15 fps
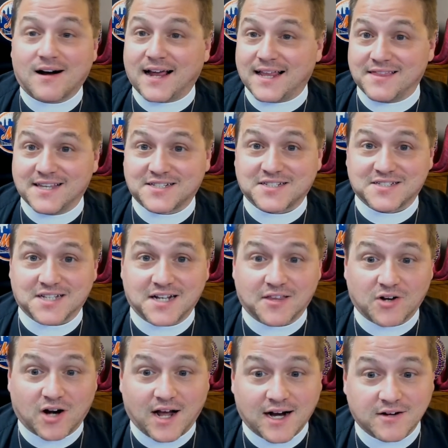and this is another
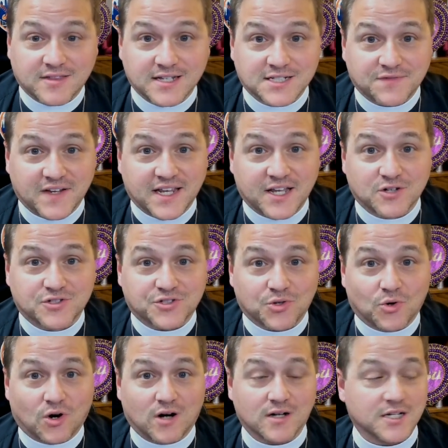Higher Things video
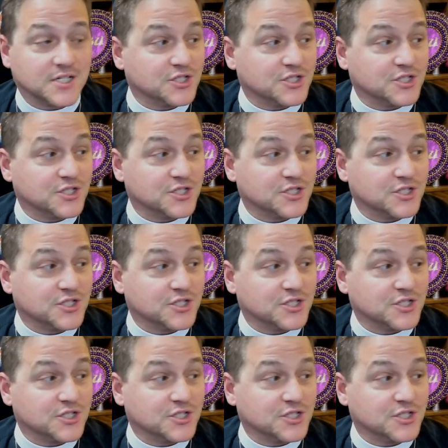short.